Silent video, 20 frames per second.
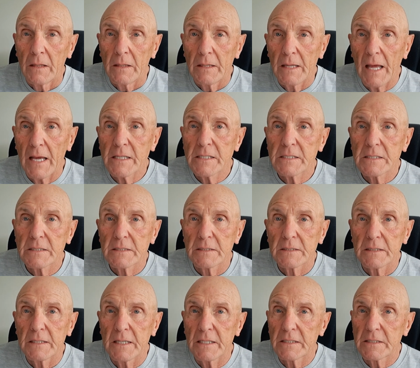Yes,
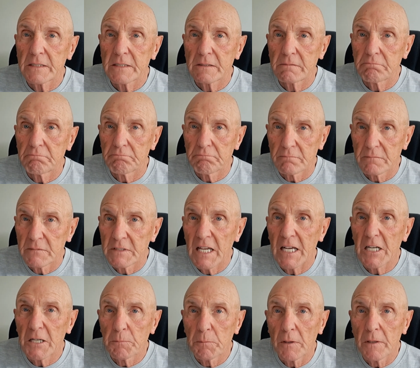it's
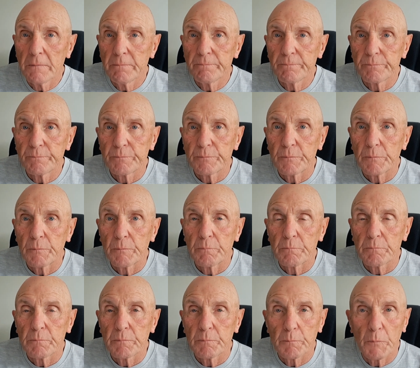terrible,
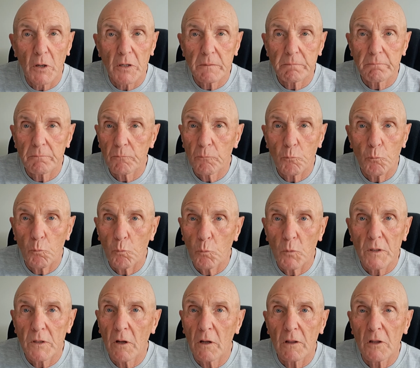but
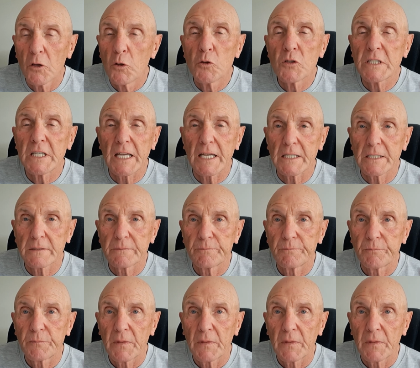we're not losing it.